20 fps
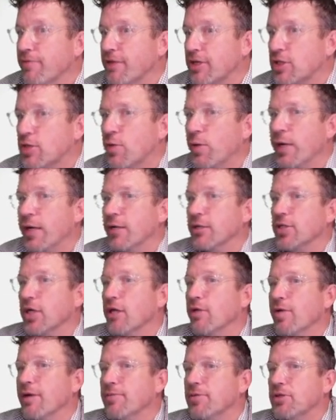squares all the
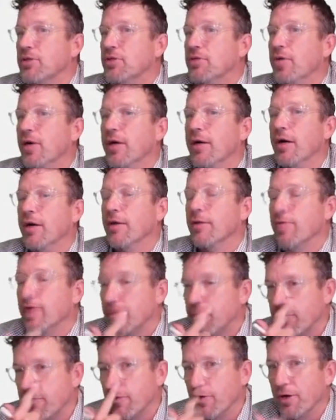way up to 200, all the way
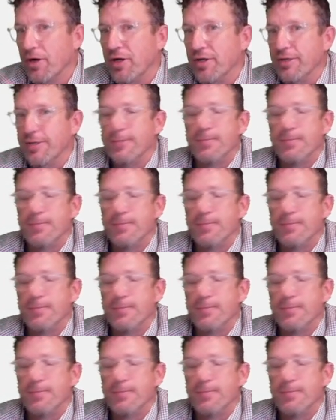up to 400.